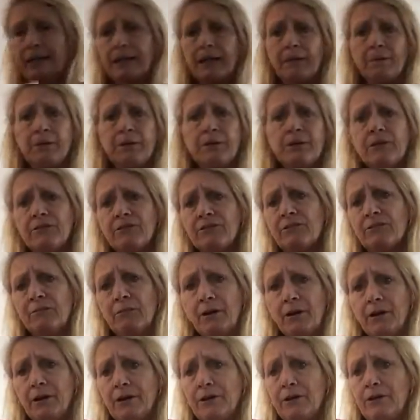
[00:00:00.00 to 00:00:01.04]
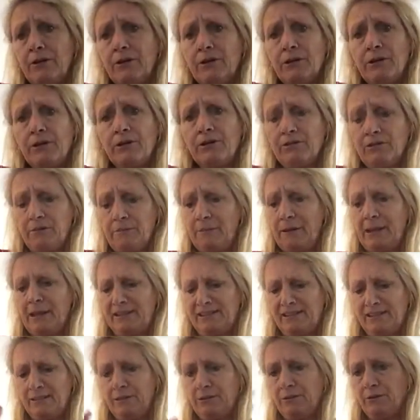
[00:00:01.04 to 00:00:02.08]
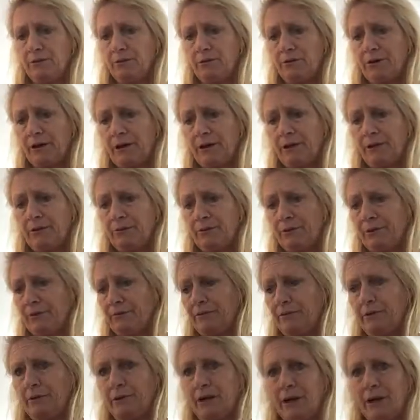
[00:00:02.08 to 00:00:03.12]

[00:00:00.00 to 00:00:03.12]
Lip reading: and I'm going to use a marker, you can use a pencil or a crayon, whatever you